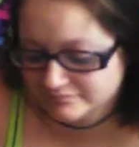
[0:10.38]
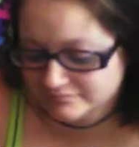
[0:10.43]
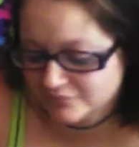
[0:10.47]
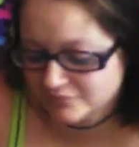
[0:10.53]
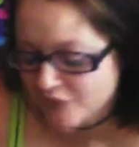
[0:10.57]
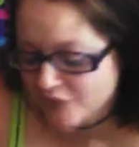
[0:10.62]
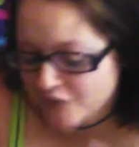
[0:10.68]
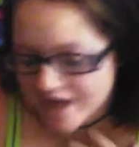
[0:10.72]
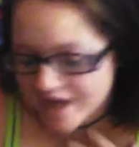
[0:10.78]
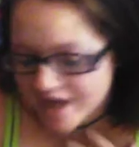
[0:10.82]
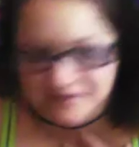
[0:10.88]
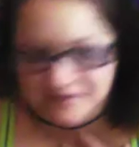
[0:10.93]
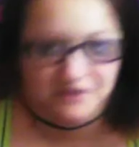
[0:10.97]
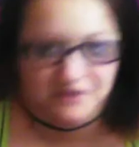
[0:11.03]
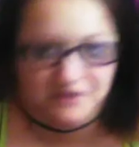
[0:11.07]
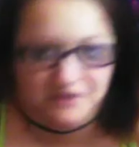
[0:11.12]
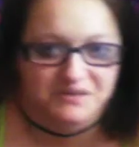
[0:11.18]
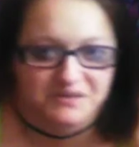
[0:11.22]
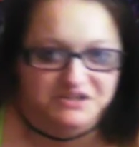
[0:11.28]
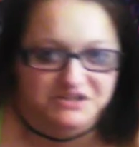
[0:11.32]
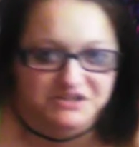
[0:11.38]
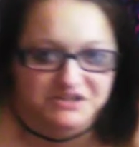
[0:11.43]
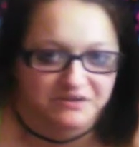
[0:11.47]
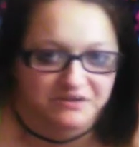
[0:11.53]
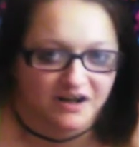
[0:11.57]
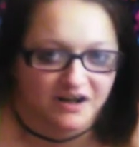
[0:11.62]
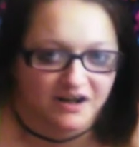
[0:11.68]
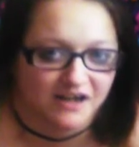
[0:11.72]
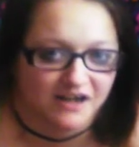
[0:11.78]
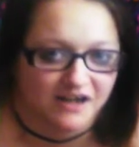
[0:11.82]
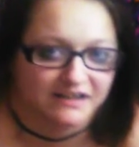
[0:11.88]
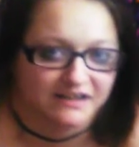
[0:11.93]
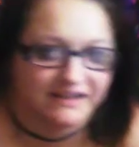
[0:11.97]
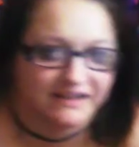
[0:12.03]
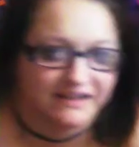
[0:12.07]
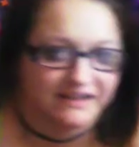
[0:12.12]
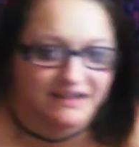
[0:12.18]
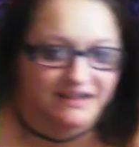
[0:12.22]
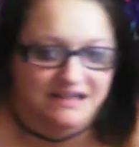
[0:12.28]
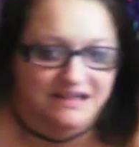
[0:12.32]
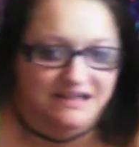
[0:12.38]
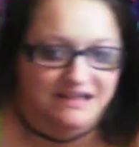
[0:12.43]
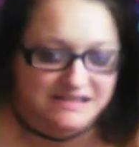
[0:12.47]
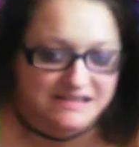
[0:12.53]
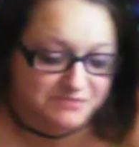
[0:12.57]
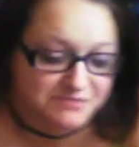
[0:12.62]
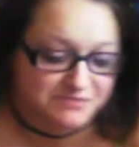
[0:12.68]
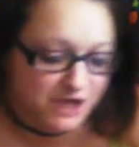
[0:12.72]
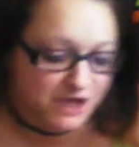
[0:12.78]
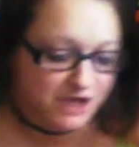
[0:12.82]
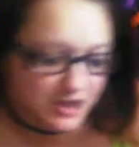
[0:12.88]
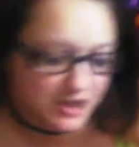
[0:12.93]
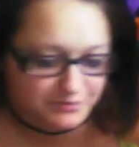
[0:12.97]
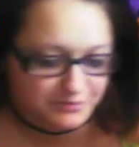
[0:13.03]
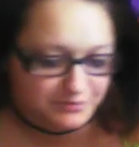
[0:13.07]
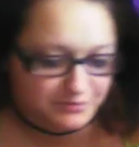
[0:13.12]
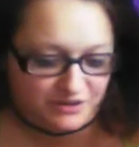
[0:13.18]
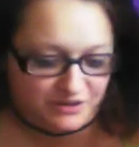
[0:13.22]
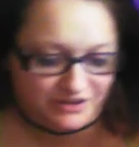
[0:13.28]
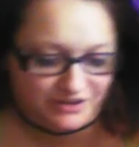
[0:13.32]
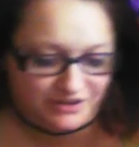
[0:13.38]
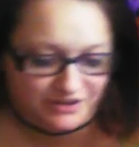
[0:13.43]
I don't know what you would call it. It's purple,